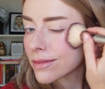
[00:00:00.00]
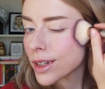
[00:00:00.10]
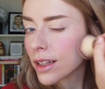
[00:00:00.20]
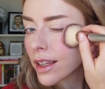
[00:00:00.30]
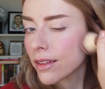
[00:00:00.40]

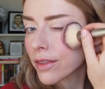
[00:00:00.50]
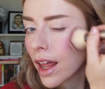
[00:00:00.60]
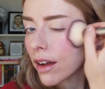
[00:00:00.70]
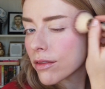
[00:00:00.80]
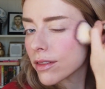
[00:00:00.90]
We're looking for
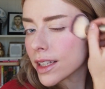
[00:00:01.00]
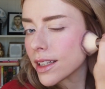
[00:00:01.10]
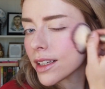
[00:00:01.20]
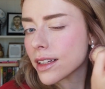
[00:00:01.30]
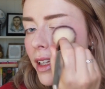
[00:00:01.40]
that
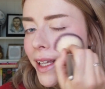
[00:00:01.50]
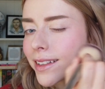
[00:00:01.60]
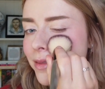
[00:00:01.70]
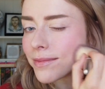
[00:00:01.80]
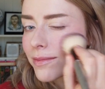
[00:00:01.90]

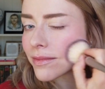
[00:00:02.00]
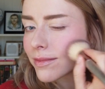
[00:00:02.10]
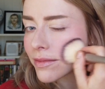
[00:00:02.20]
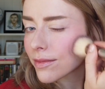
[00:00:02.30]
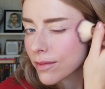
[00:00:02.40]
really
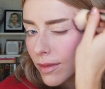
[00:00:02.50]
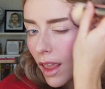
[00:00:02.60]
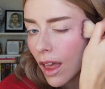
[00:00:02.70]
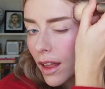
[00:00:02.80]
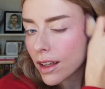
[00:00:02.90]

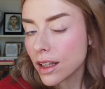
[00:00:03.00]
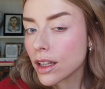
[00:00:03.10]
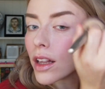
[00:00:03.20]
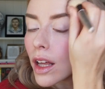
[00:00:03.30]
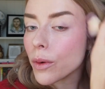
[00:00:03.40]

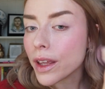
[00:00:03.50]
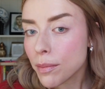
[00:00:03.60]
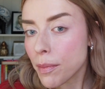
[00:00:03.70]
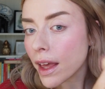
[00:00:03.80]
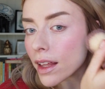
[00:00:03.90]

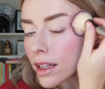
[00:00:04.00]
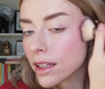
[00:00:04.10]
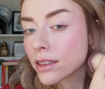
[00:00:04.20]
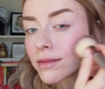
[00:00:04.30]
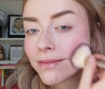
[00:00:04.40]
glowy
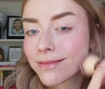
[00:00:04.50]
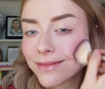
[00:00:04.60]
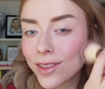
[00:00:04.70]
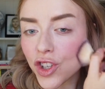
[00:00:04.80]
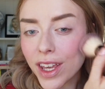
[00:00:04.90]
pink
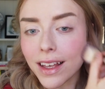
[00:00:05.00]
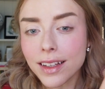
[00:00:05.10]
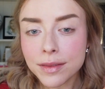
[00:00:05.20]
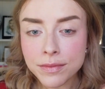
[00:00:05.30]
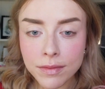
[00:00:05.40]
cheek.